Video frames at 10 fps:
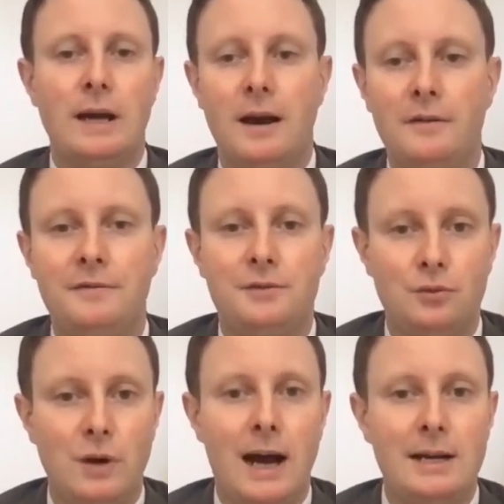we
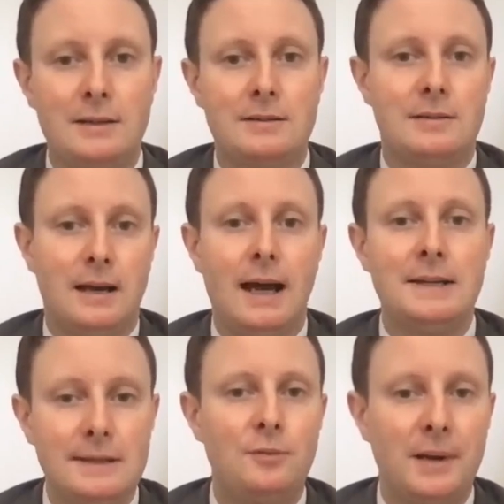have to act
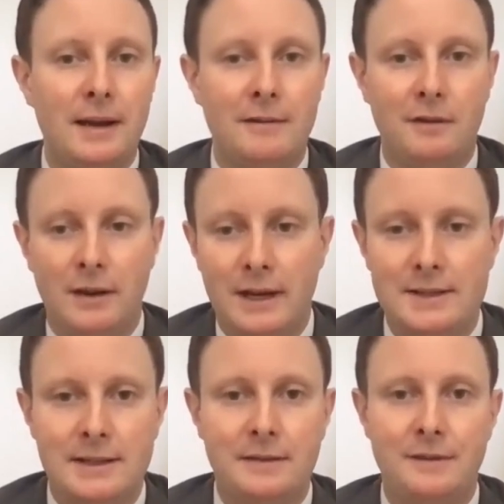at the European level,
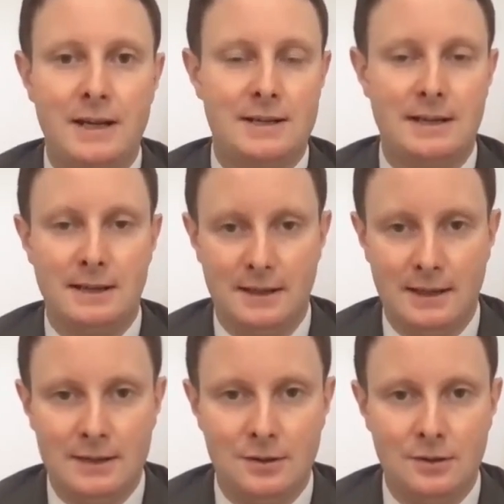and I think vaccine